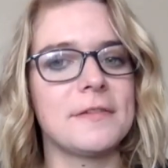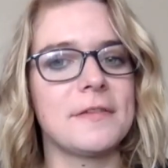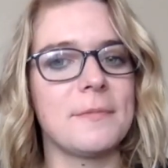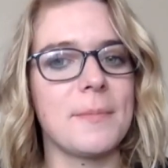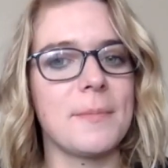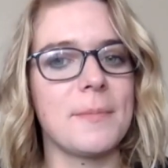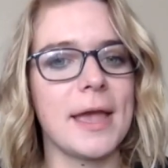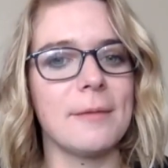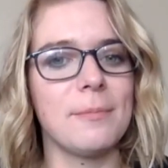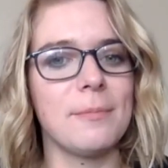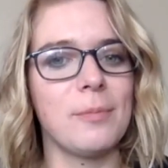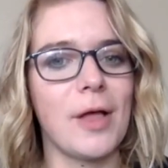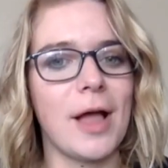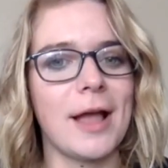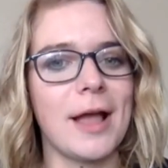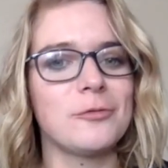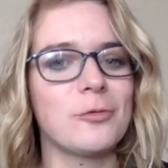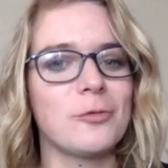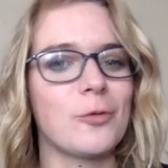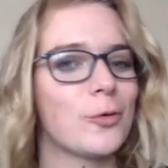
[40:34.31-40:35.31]
the mega
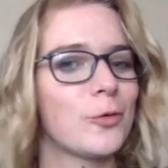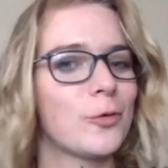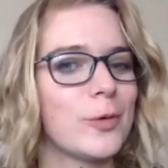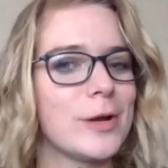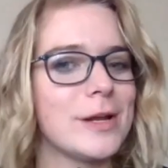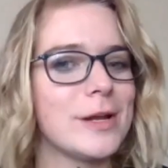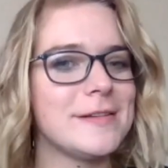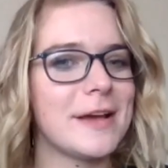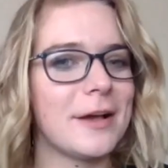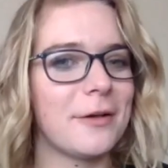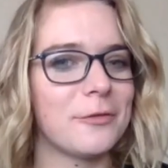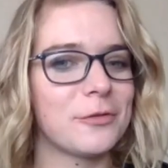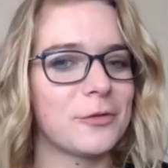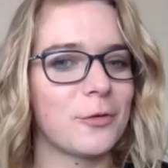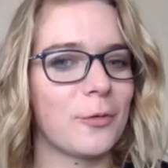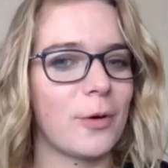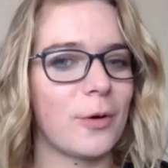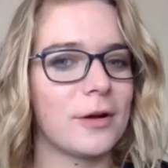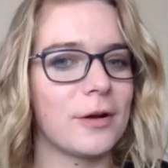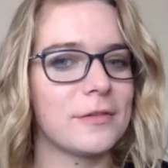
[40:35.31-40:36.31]
plant or the retail
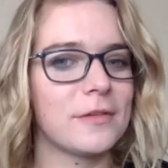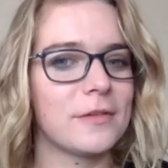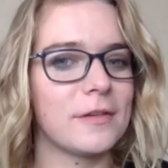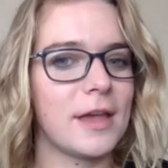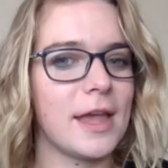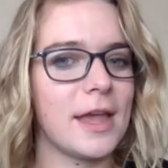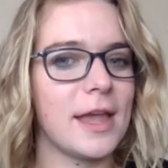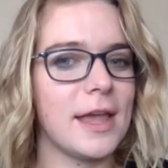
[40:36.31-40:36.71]
stores?